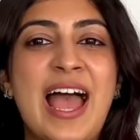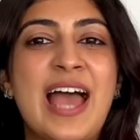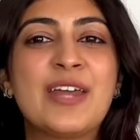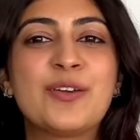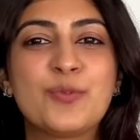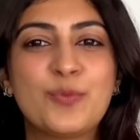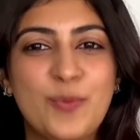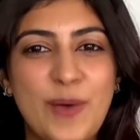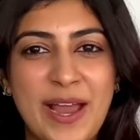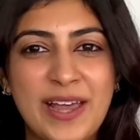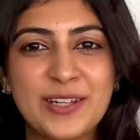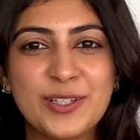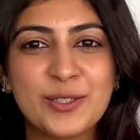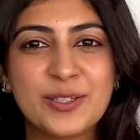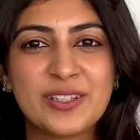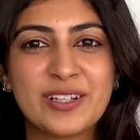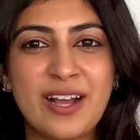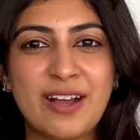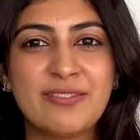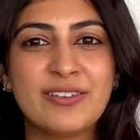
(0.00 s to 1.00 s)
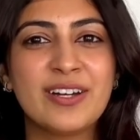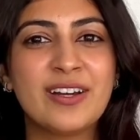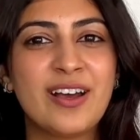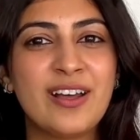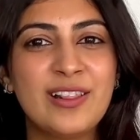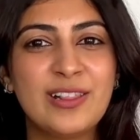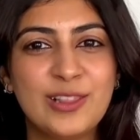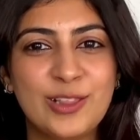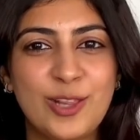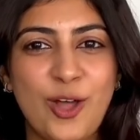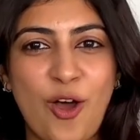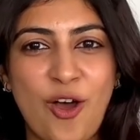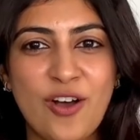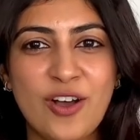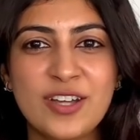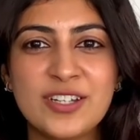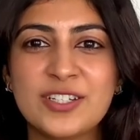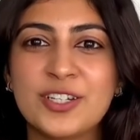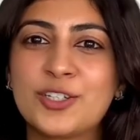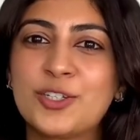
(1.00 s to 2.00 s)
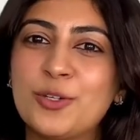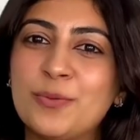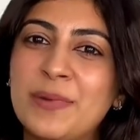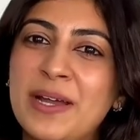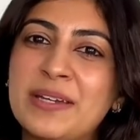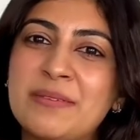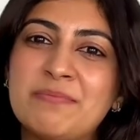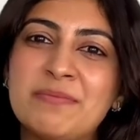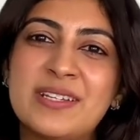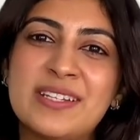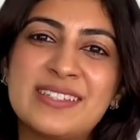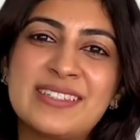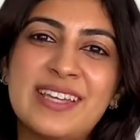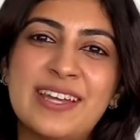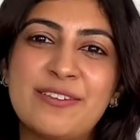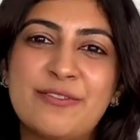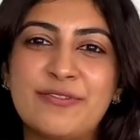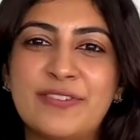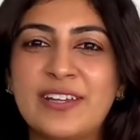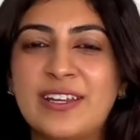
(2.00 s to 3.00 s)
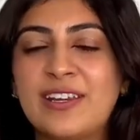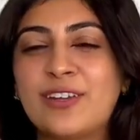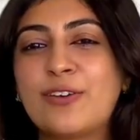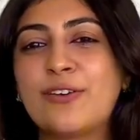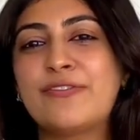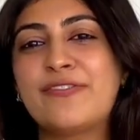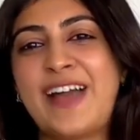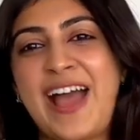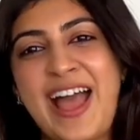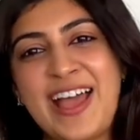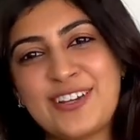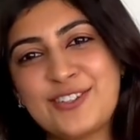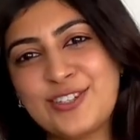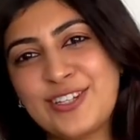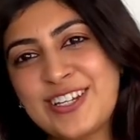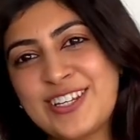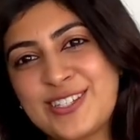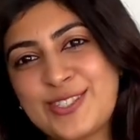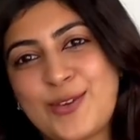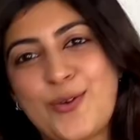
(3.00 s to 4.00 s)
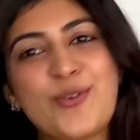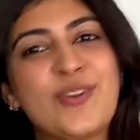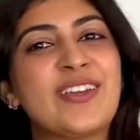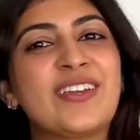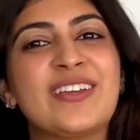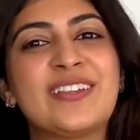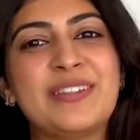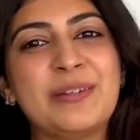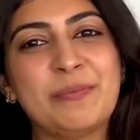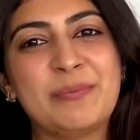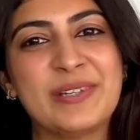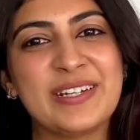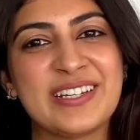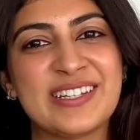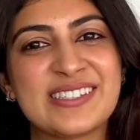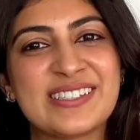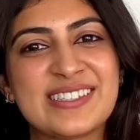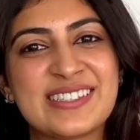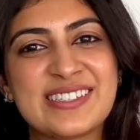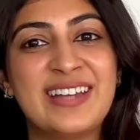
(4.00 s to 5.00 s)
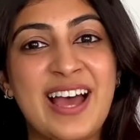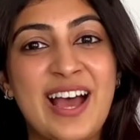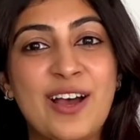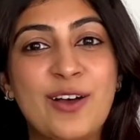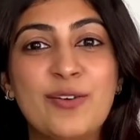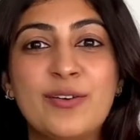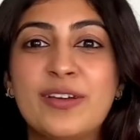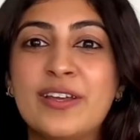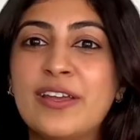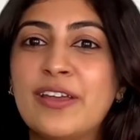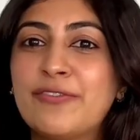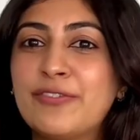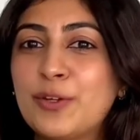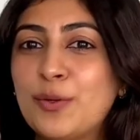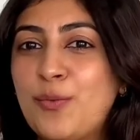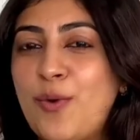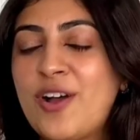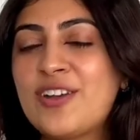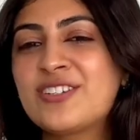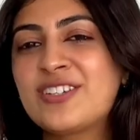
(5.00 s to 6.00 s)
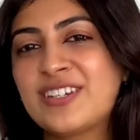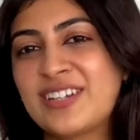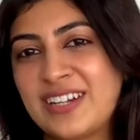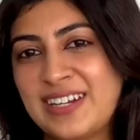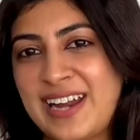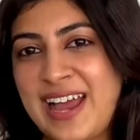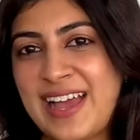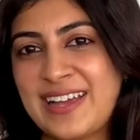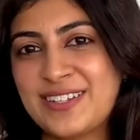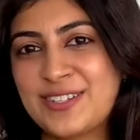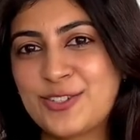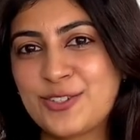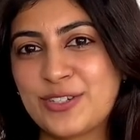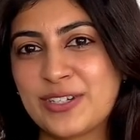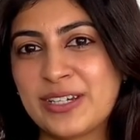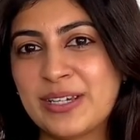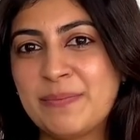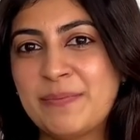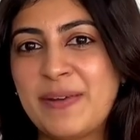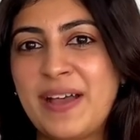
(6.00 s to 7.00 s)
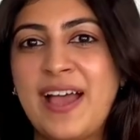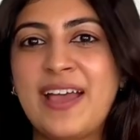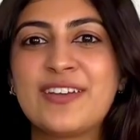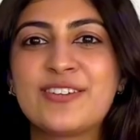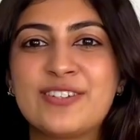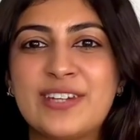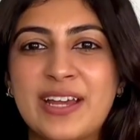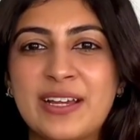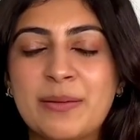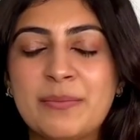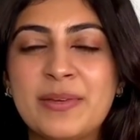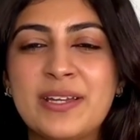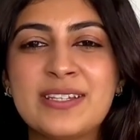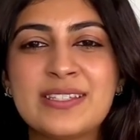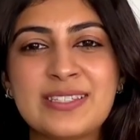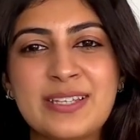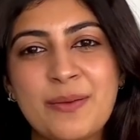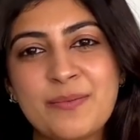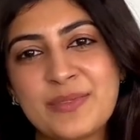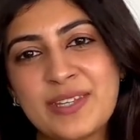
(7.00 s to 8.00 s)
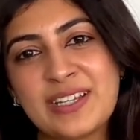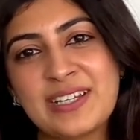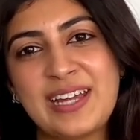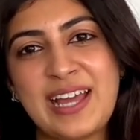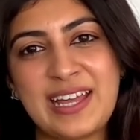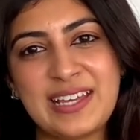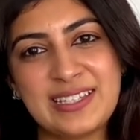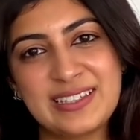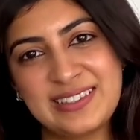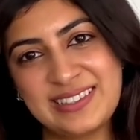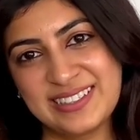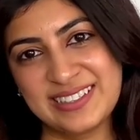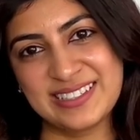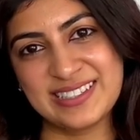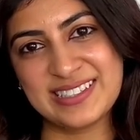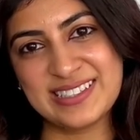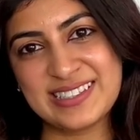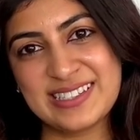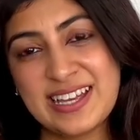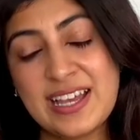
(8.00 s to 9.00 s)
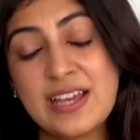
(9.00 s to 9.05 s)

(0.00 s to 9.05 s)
And while you'll cover a lot, you might miss that feeling of actually soaking in a place. Now, if you want a relaxed trip, I'd recommend something like this.